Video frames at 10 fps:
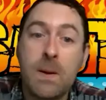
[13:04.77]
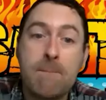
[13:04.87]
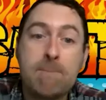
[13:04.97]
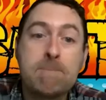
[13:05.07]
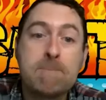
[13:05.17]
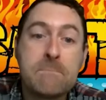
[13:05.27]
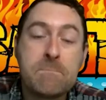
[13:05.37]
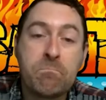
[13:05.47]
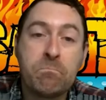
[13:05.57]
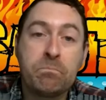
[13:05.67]
in a way,
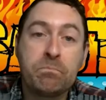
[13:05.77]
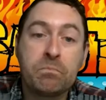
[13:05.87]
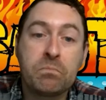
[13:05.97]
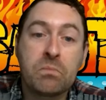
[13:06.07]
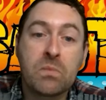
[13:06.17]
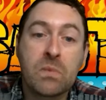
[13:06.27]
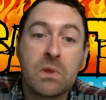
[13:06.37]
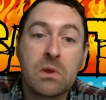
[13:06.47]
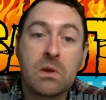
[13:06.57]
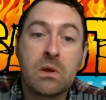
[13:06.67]
that might actually
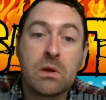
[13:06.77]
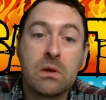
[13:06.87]
be a